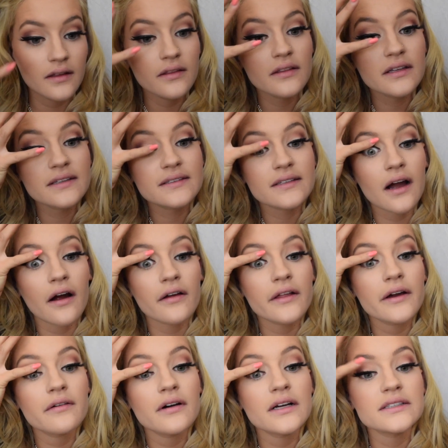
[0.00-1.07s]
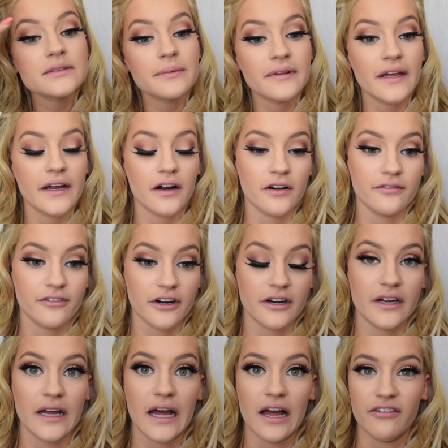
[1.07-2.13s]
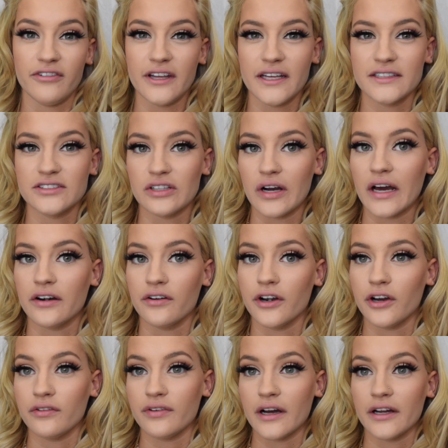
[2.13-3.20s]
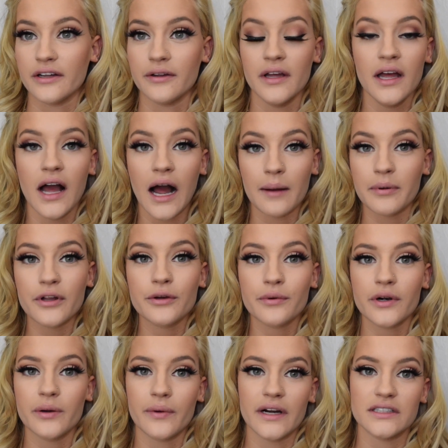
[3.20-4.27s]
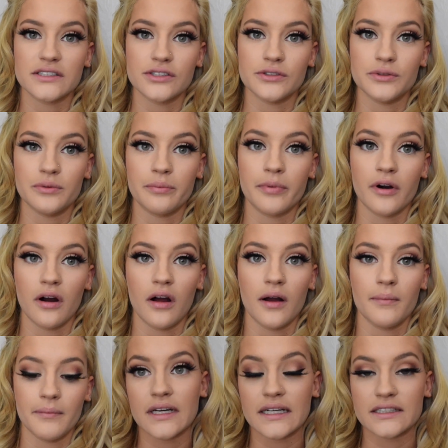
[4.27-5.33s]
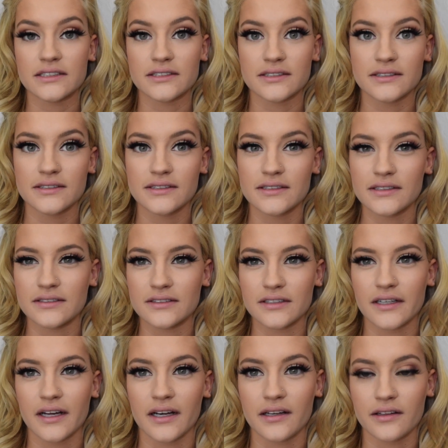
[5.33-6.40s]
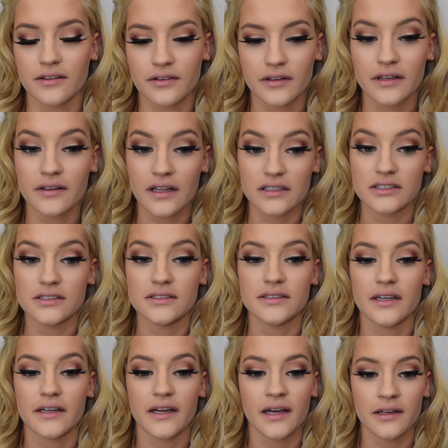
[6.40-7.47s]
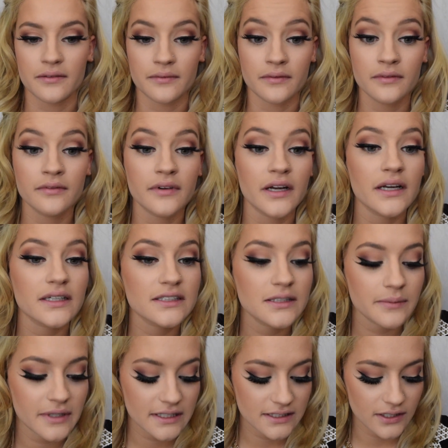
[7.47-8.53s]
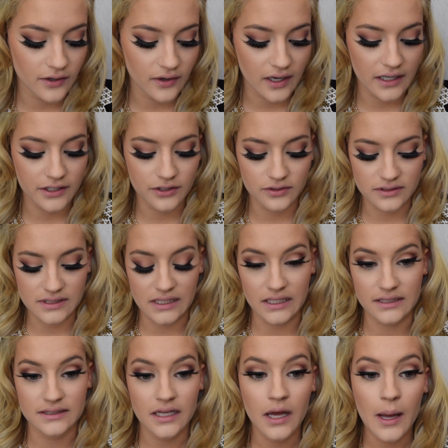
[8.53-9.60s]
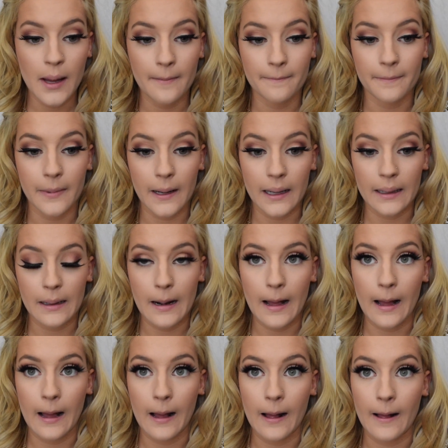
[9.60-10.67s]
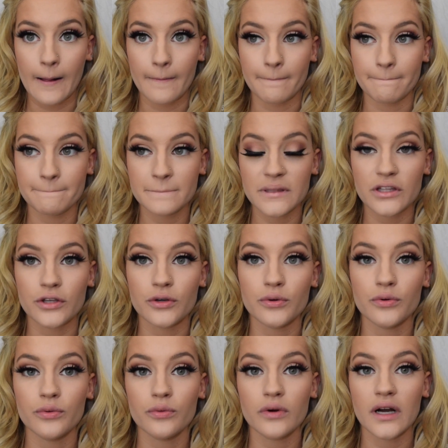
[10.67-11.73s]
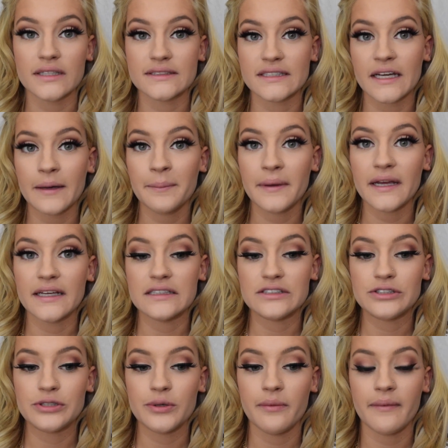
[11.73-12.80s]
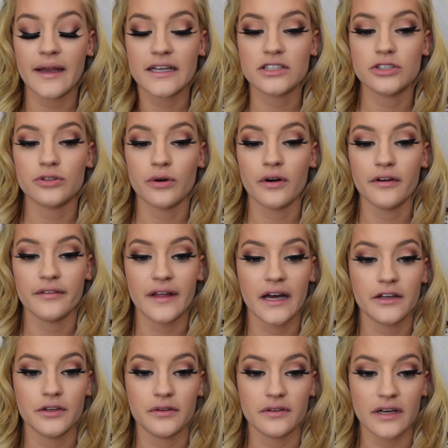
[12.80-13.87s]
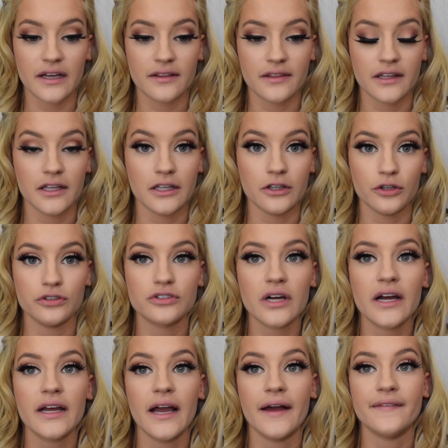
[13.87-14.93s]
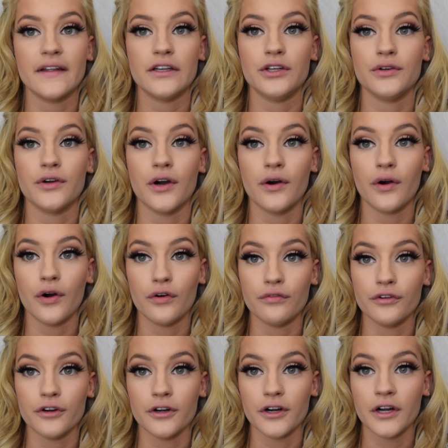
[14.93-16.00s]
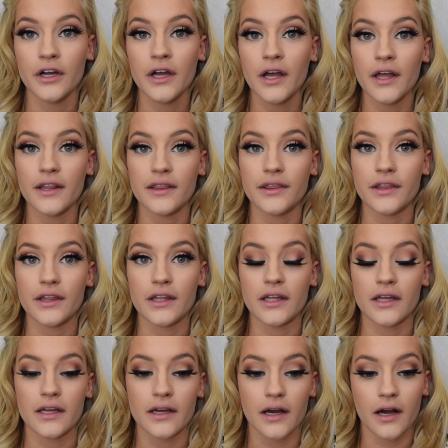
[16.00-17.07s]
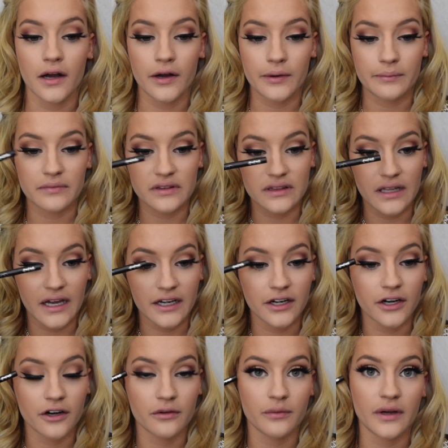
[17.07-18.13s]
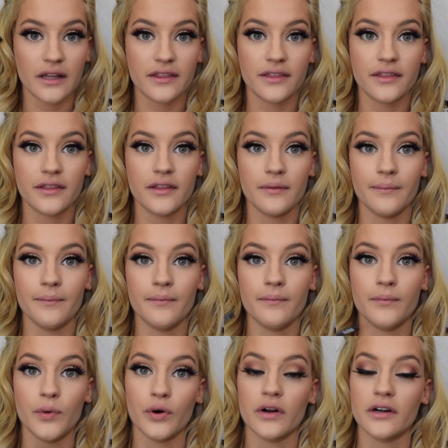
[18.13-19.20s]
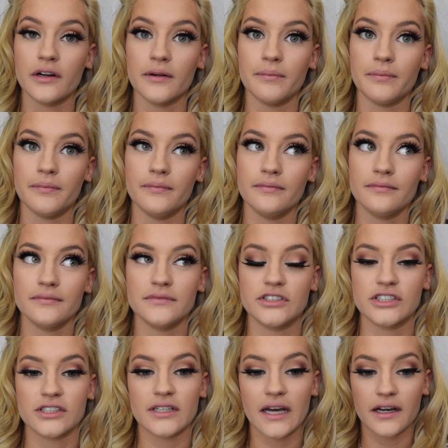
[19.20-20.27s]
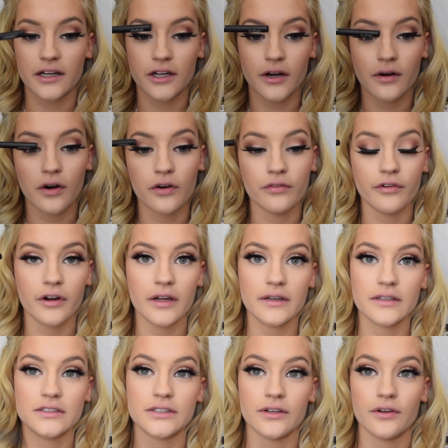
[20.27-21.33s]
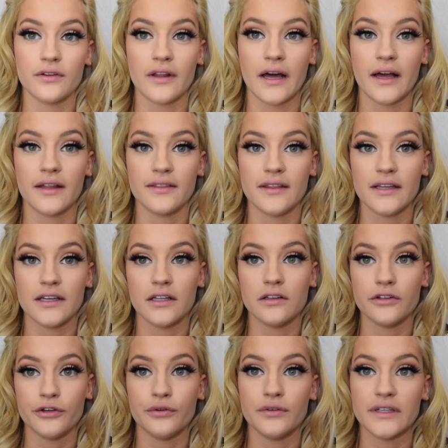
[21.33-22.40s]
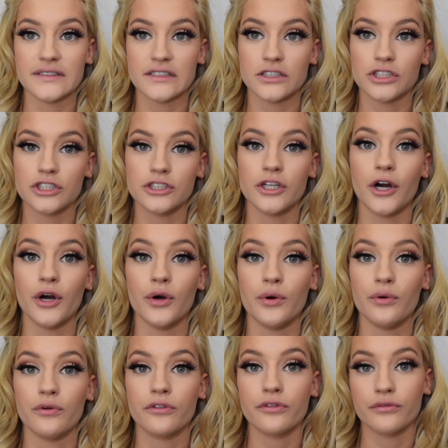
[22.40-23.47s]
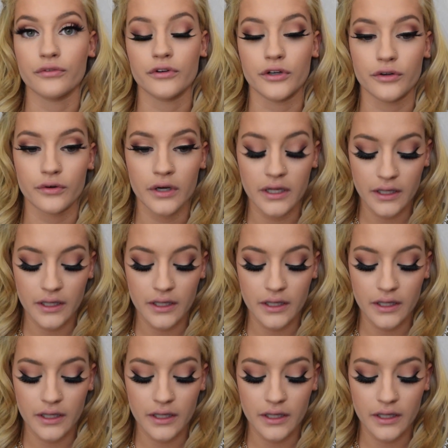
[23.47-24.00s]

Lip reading: these Scarlet ones, but they are very heavy, so I don't know if I probably wouldn't wear to prom. These are kind of the only lashes I had right next to me, so I used these. But a tip is to make sure that you let the glue dry, and then you go over the liner with more, just kind of go over it so that the glue doesn't show through.